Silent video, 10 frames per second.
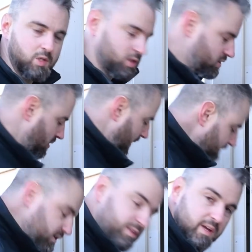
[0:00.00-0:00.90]
So
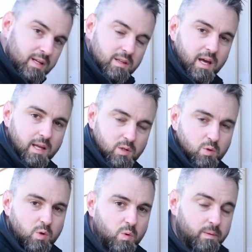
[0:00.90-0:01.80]
everything that
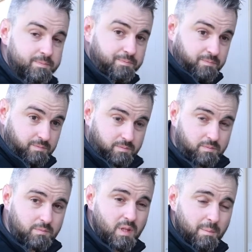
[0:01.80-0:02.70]
you
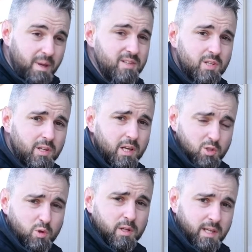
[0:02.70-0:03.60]
basically are
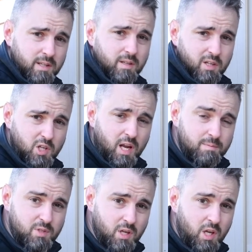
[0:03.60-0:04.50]
drilling into the
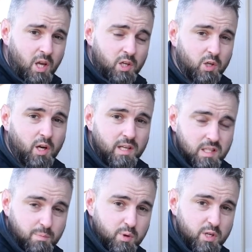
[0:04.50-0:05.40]
jambs, you're going to need to
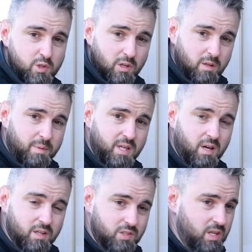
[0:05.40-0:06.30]
pre-drill
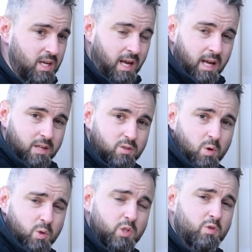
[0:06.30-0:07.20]
because it's
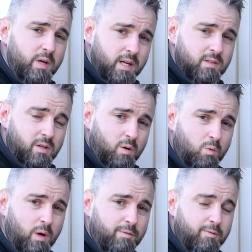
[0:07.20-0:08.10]
going straight into the
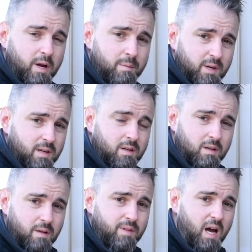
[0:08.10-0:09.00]
rough framing
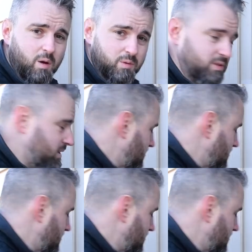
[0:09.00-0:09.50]
of the house.